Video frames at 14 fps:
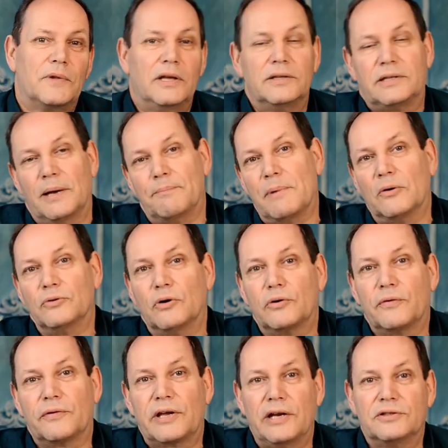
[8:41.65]
Hit that bell
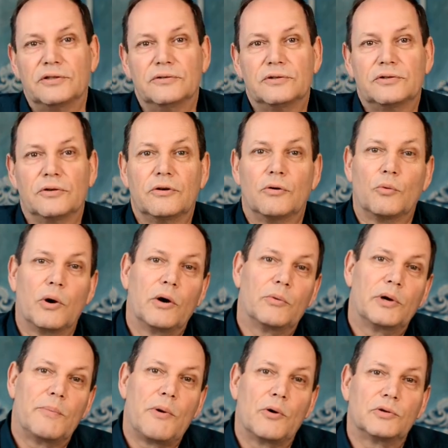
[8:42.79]
notification so you're aware
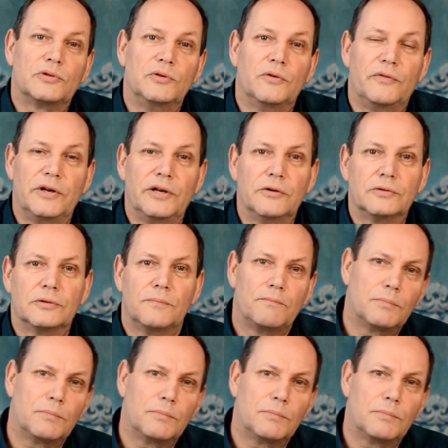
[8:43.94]
when I post new videos.